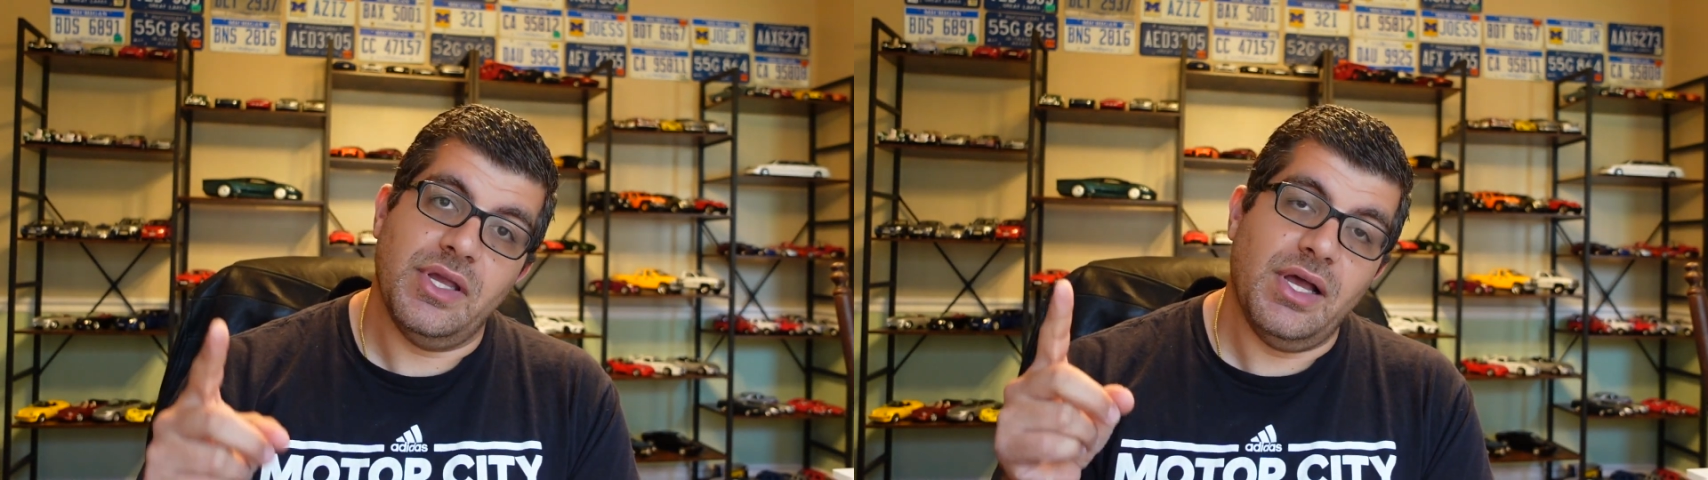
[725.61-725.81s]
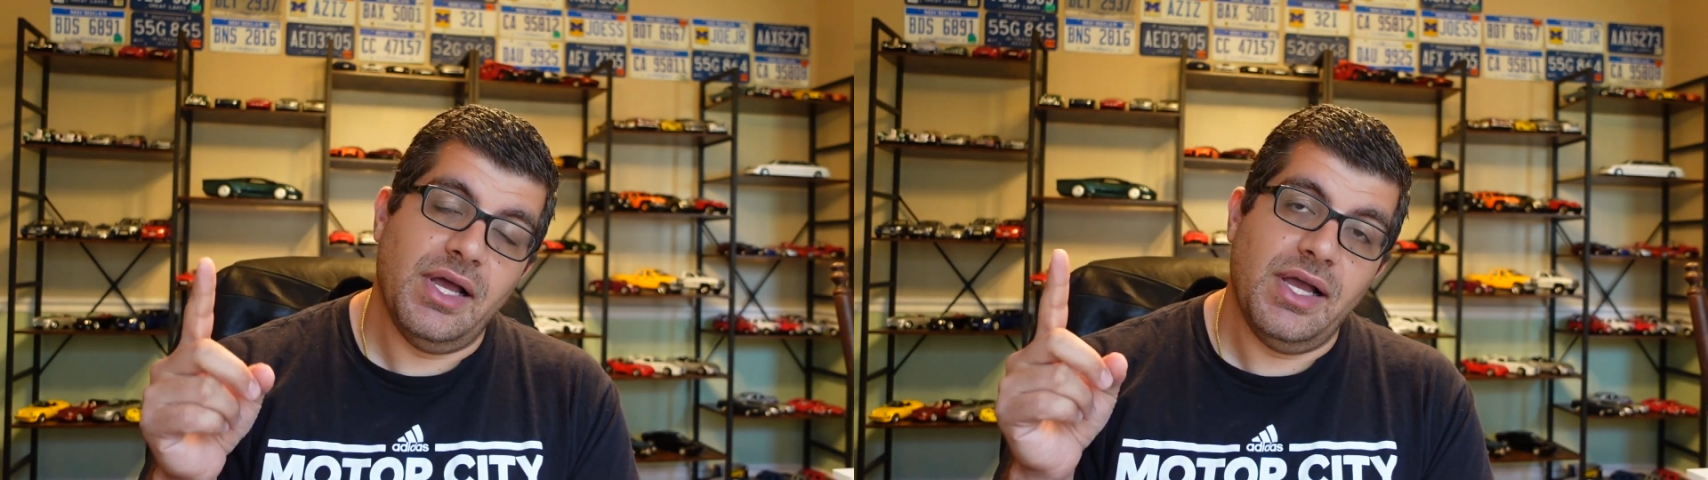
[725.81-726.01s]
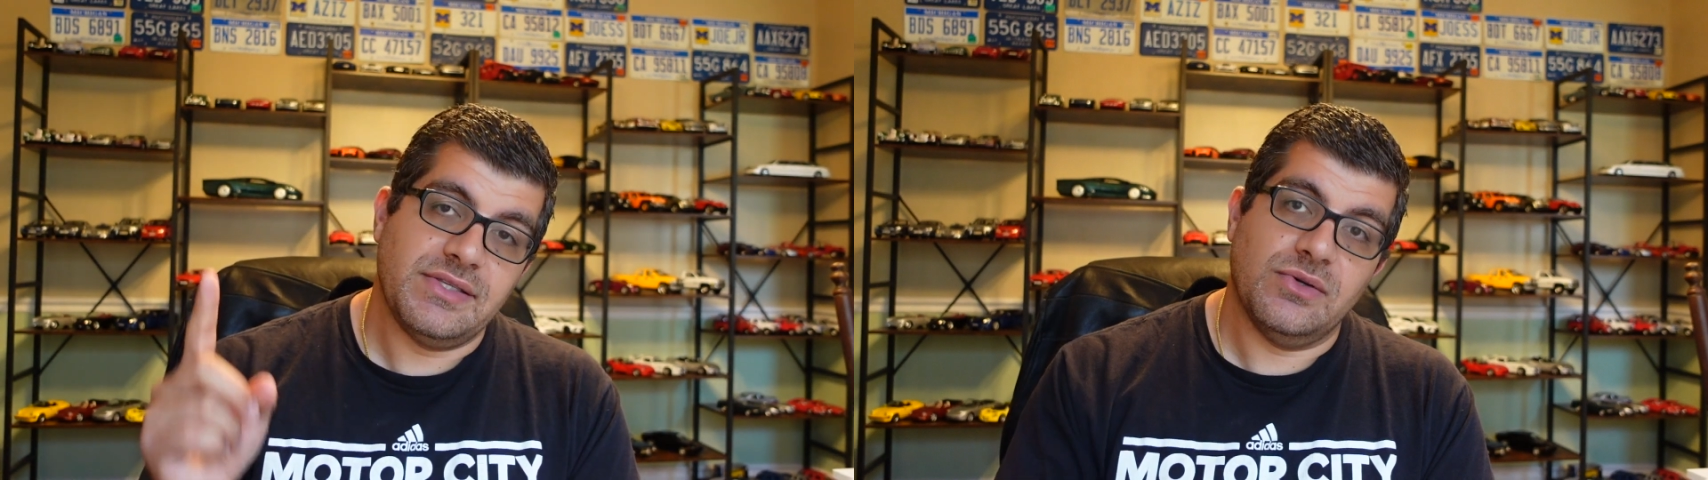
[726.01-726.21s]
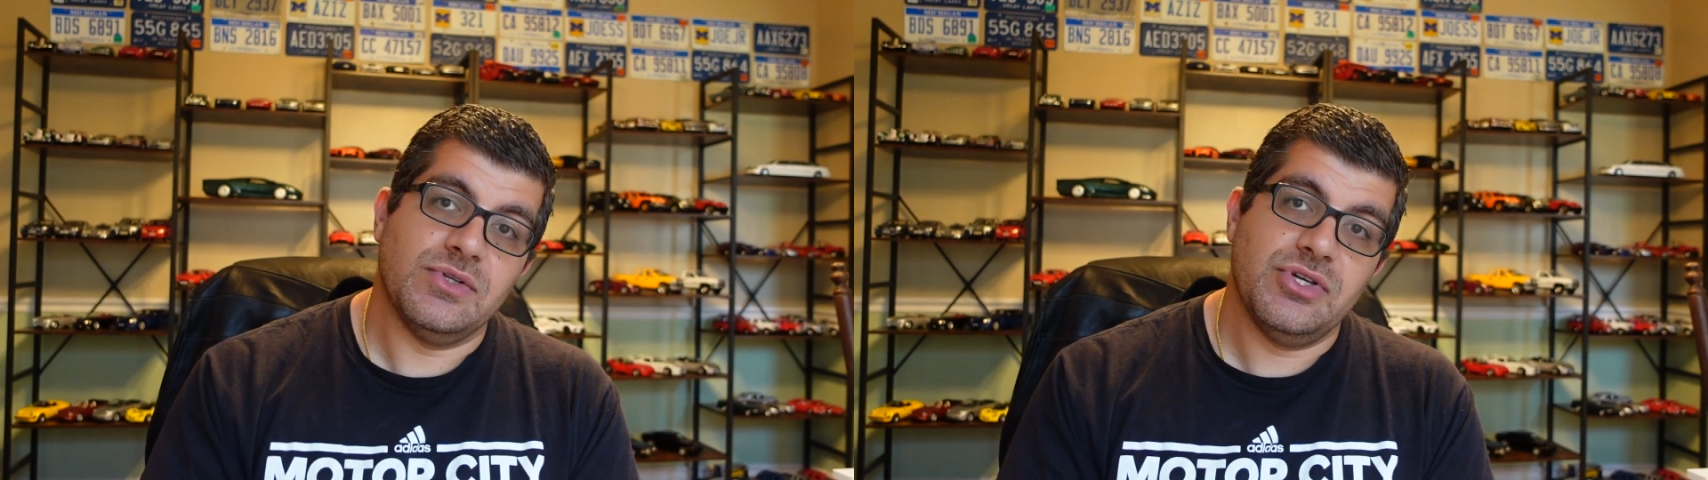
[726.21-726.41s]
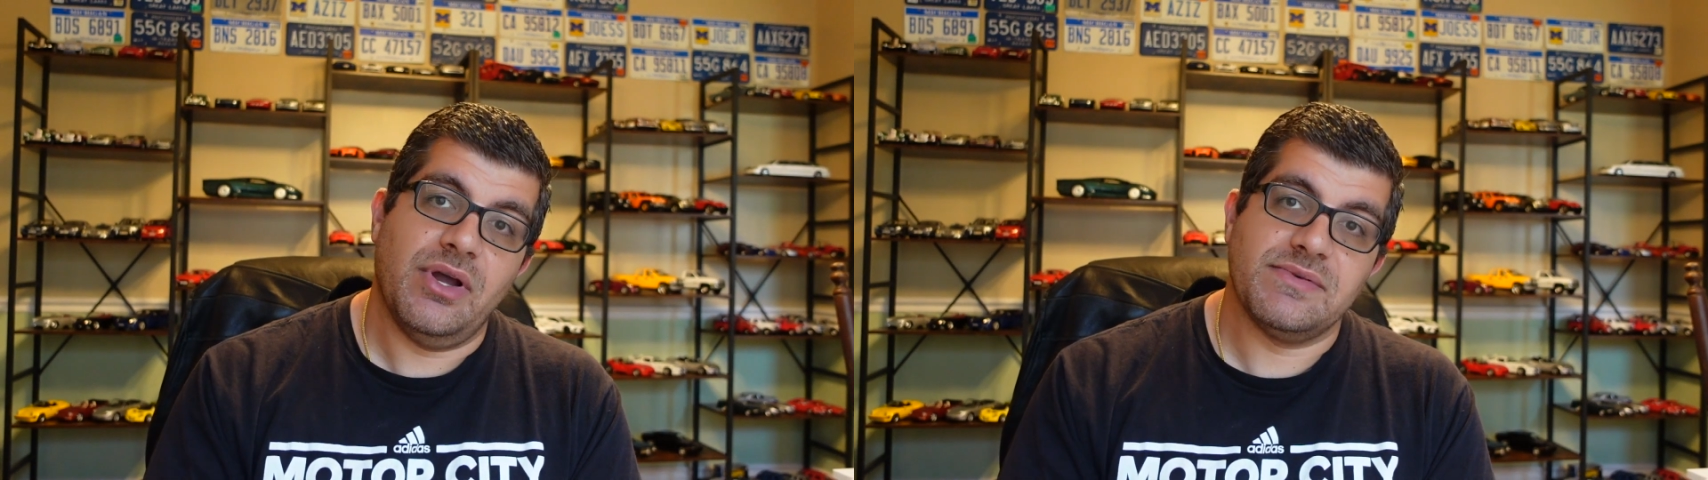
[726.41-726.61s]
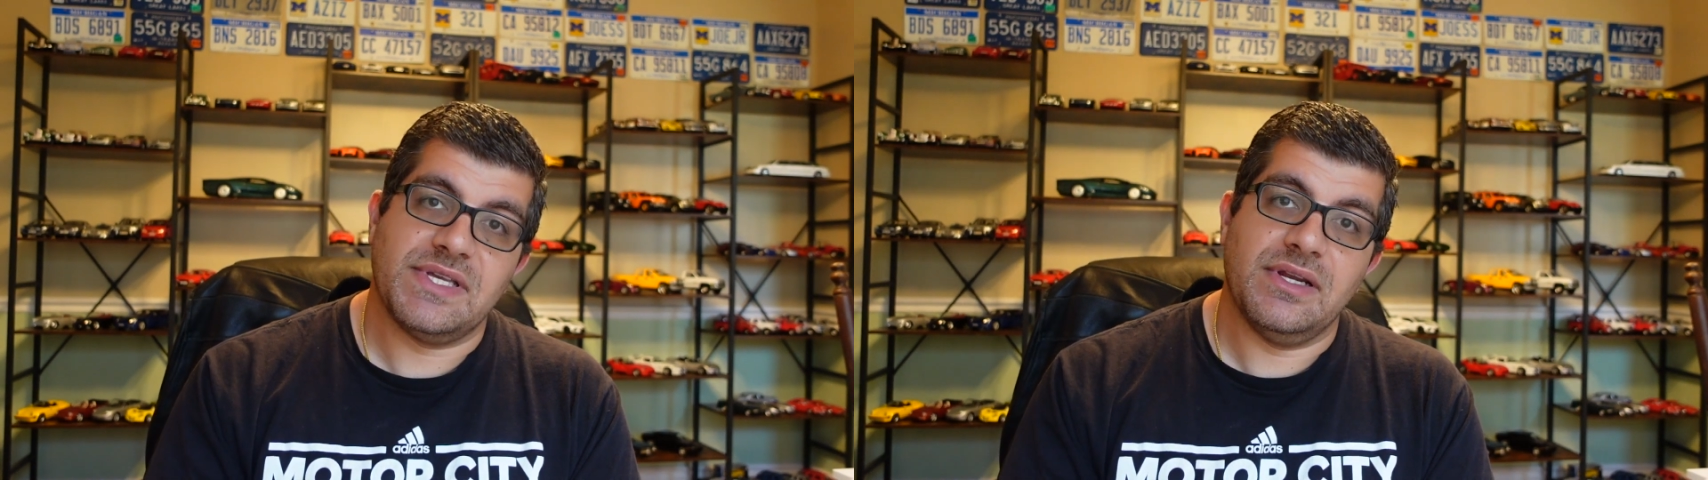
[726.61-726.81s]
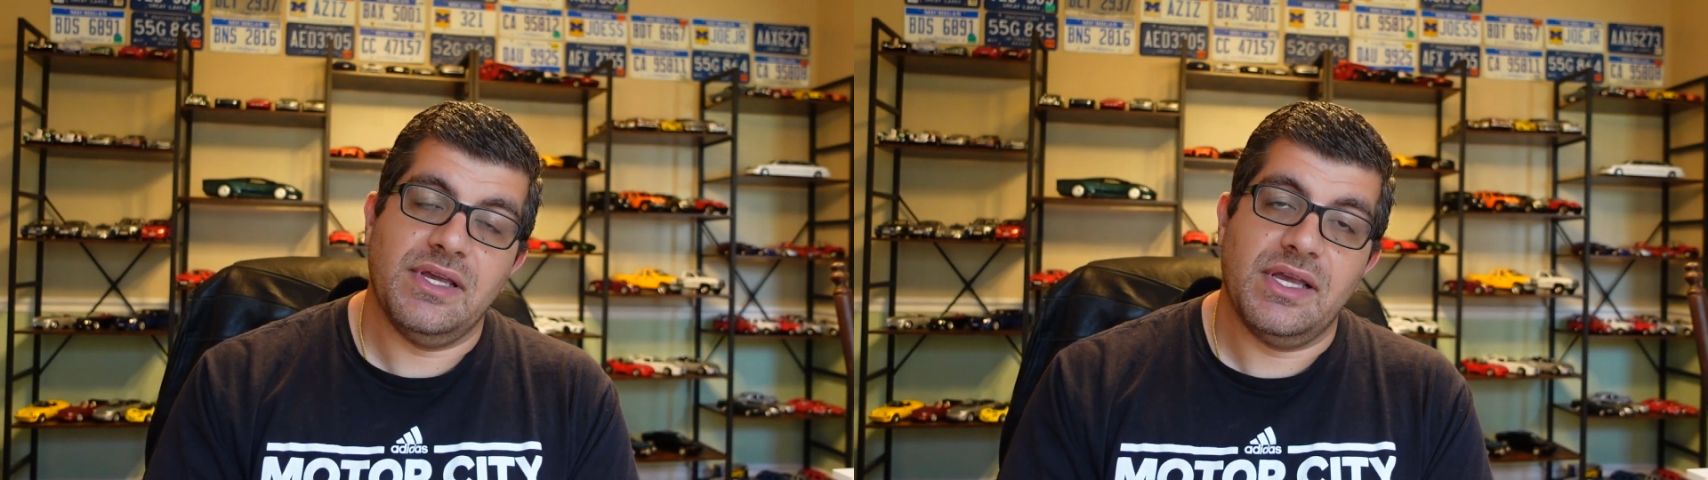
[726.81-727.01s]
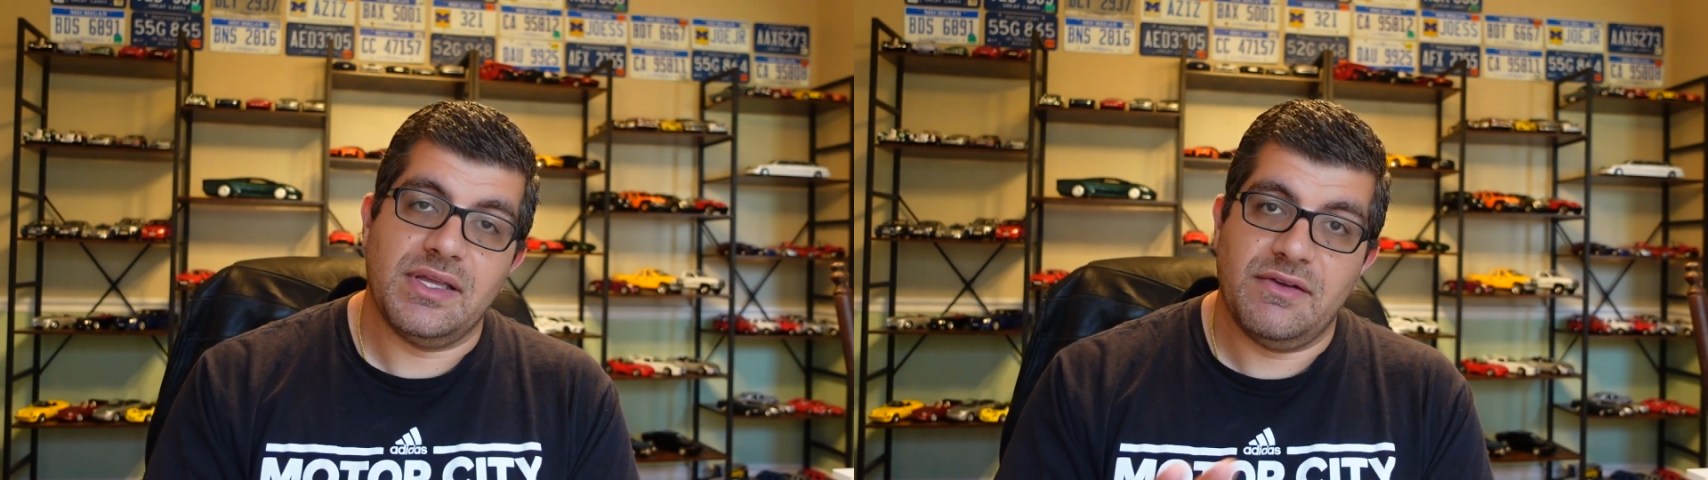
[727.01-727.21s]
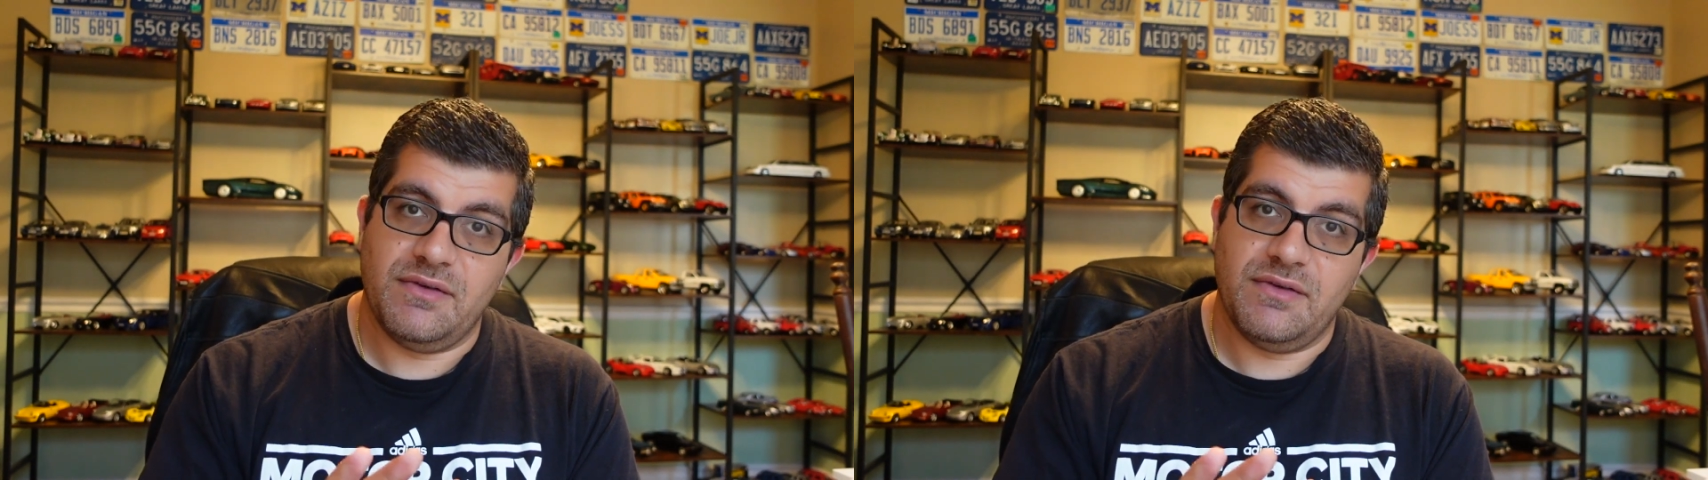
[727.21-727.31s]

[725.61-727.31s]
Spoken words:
I told you I was going to